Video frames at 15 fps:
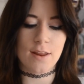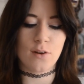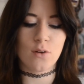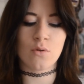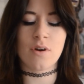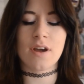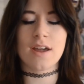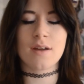
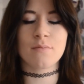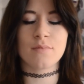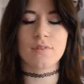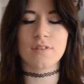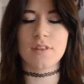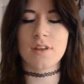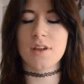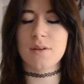Now I am
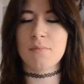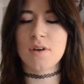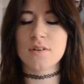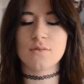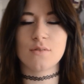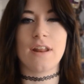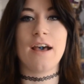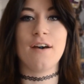the
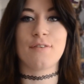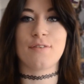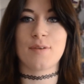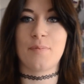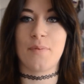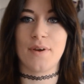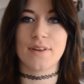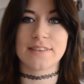most unhealthy
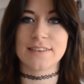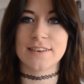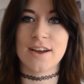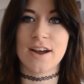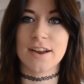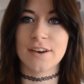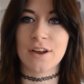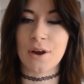person
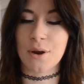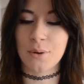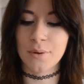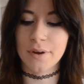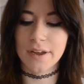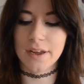I know.